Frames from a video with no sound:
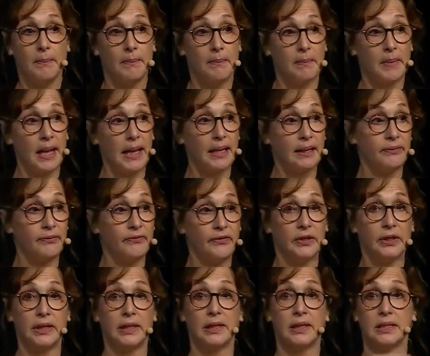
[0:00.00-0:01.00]
My
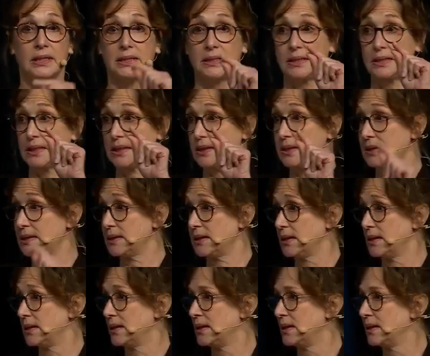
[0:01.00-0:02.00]
feeling is this
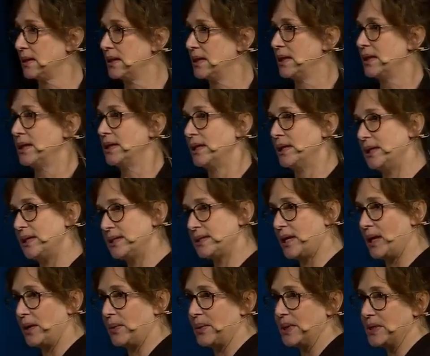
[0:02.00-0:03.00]
is
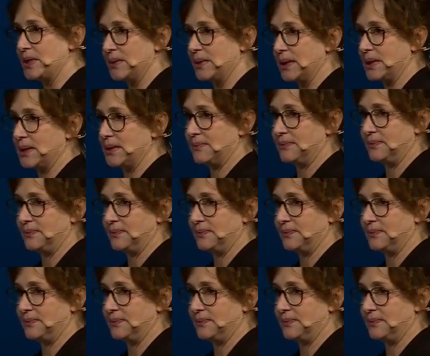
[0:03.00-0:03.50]
how we do it.